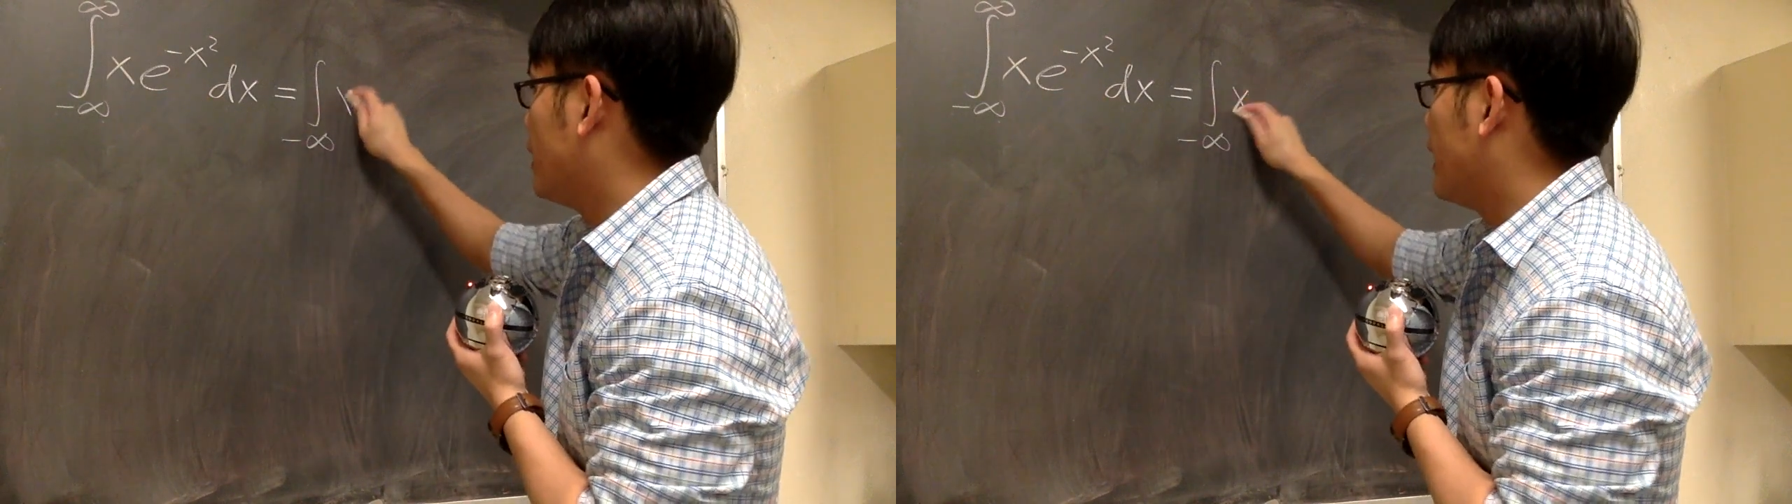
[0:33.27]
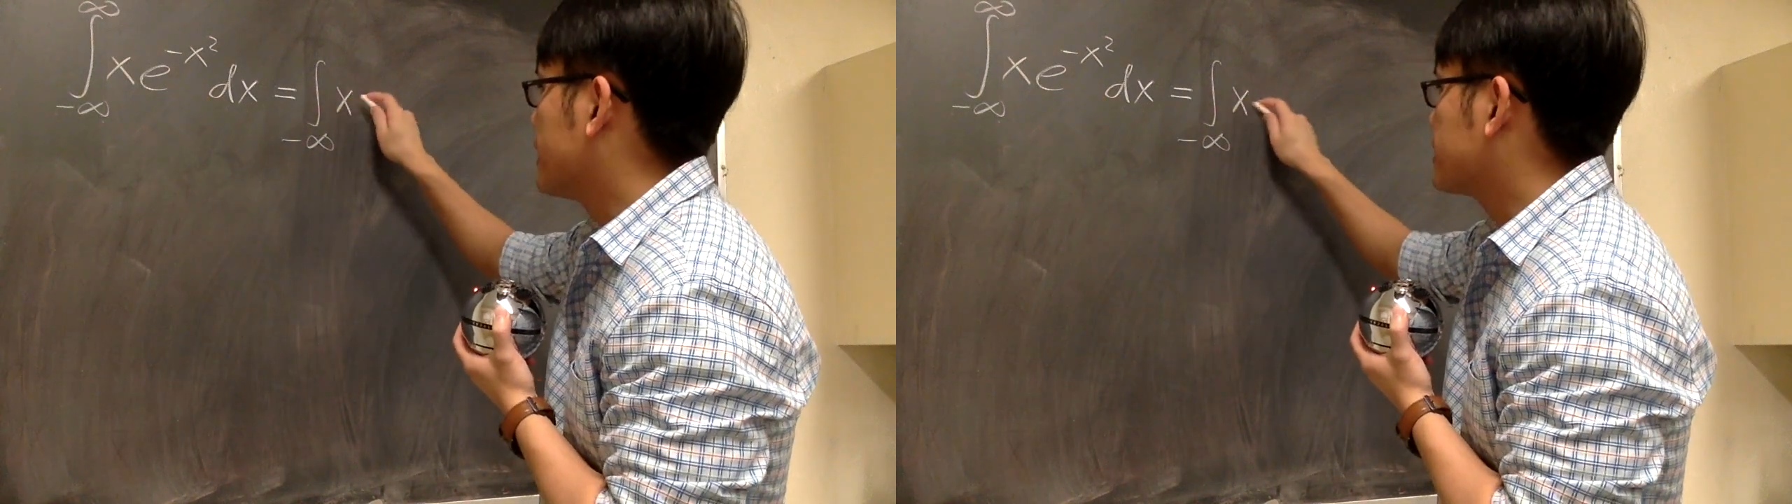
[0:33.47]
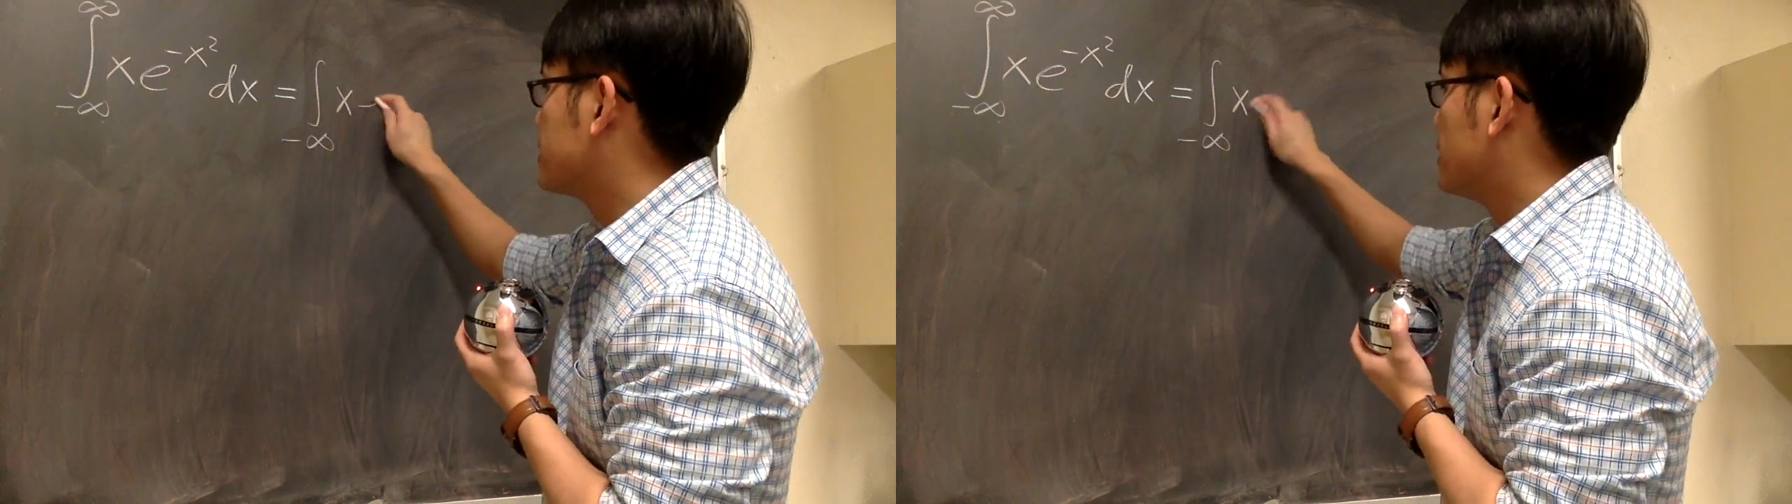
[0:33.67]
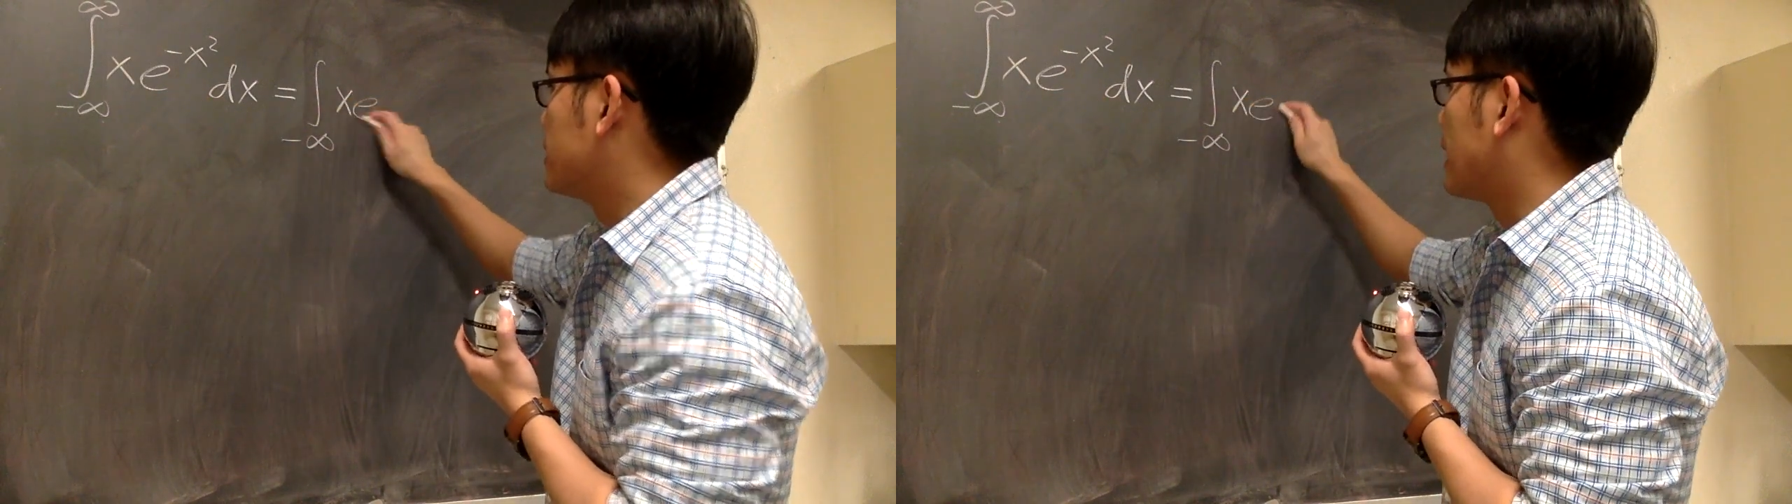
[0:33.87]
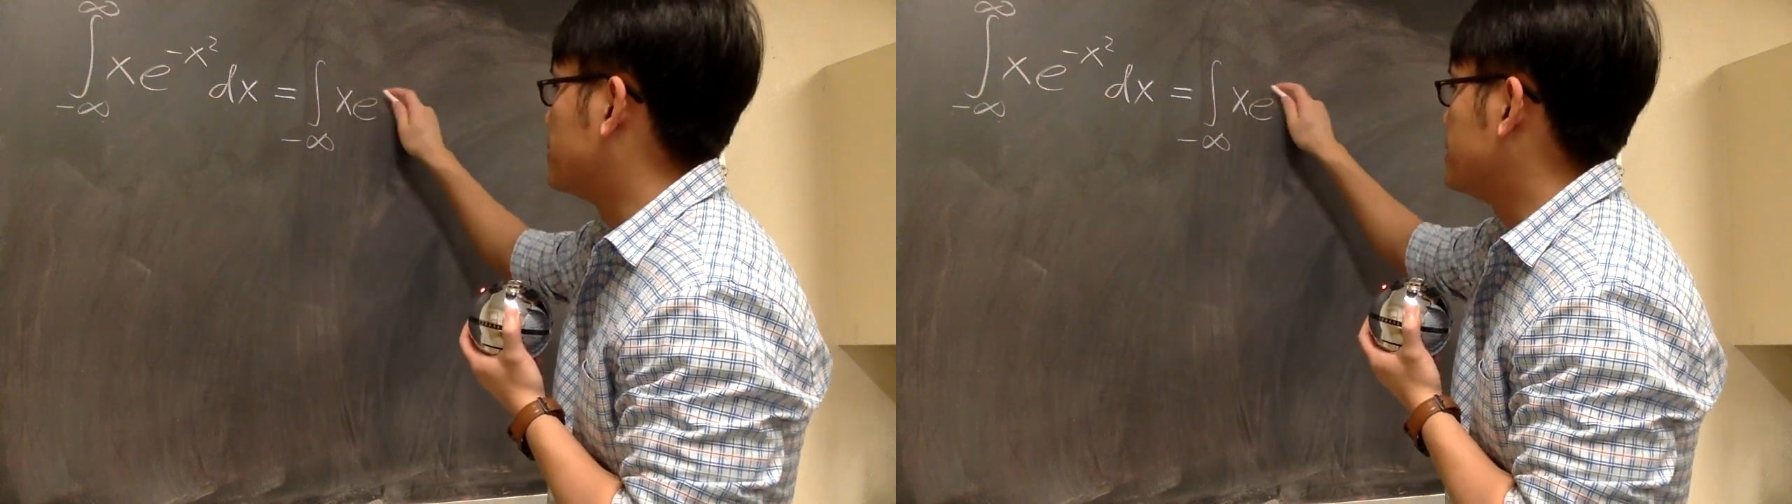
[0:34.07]
x
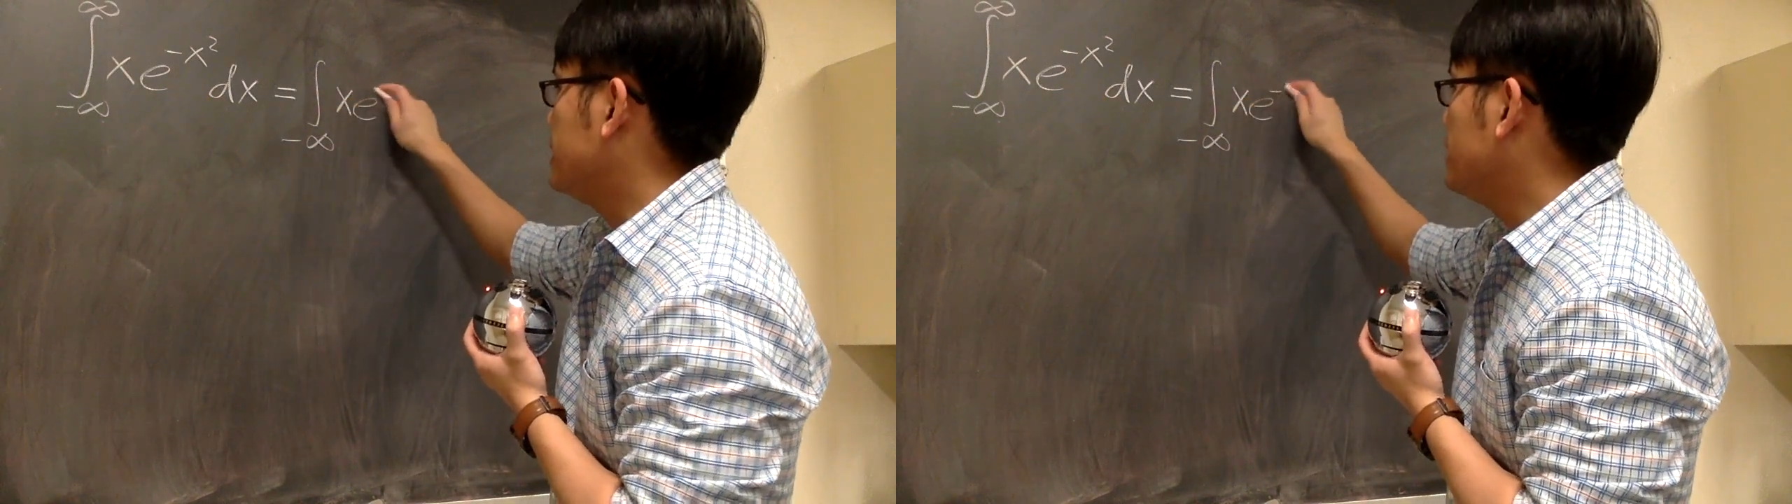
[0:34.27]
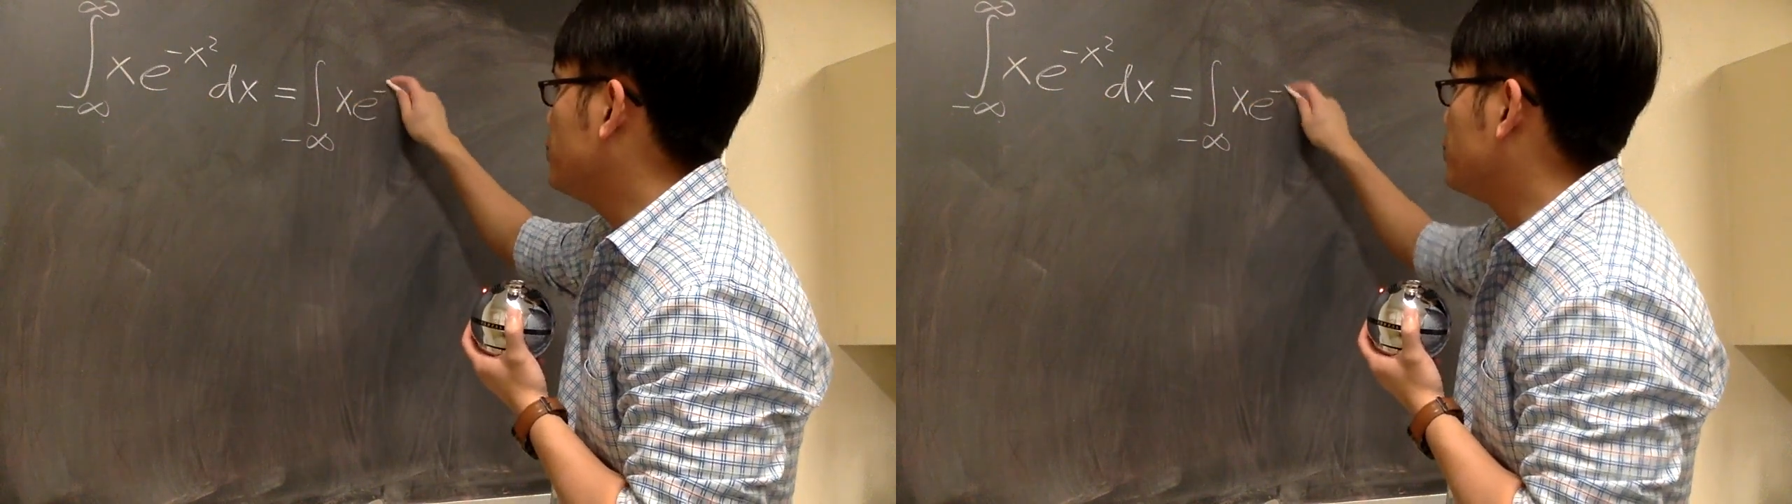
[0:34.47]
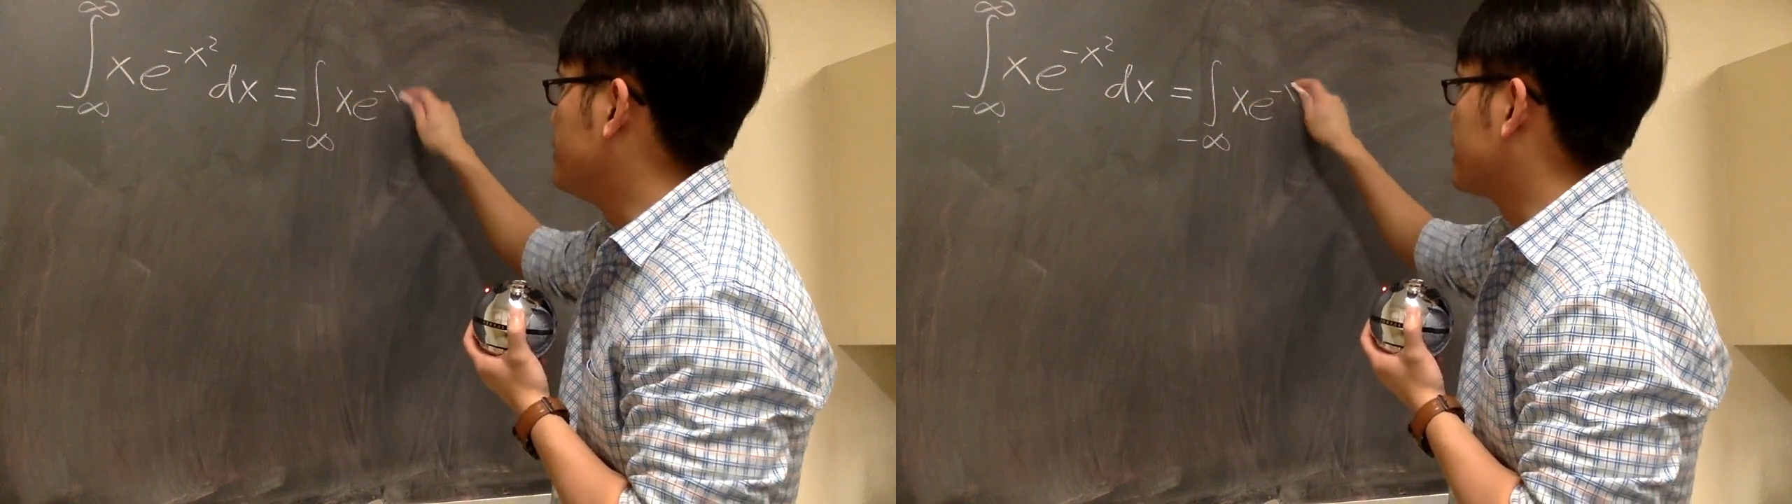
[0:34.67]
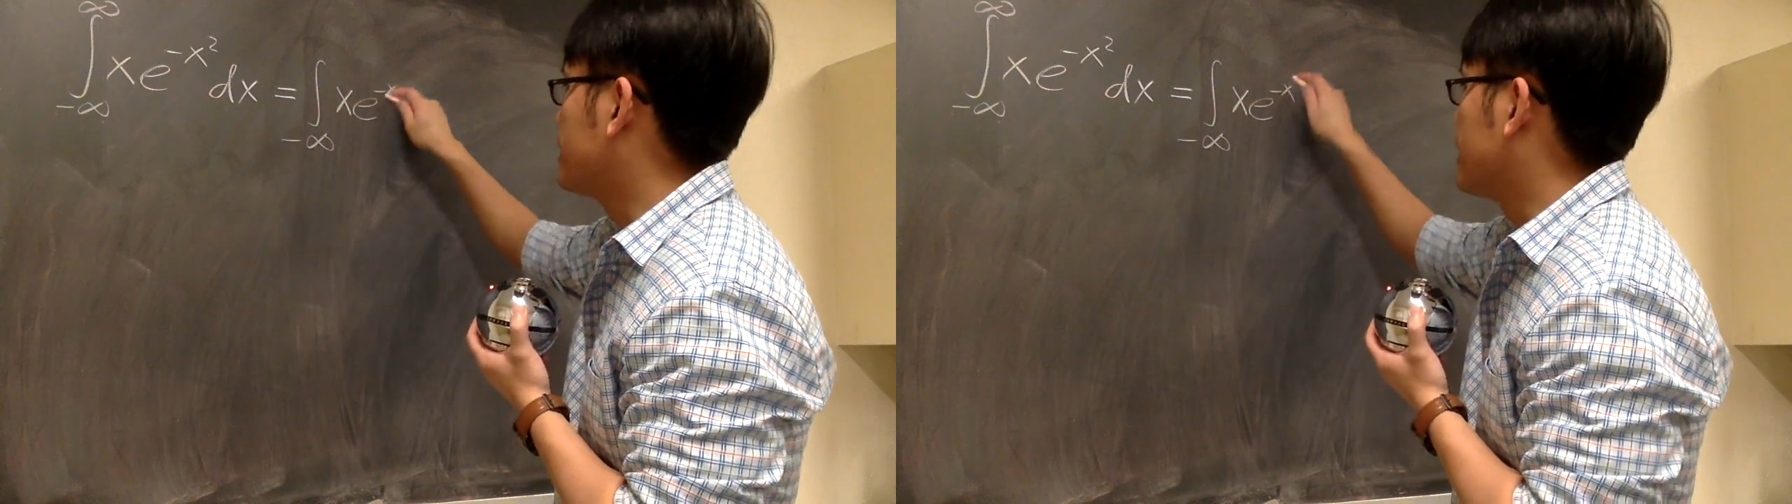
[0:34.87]
times e to the negative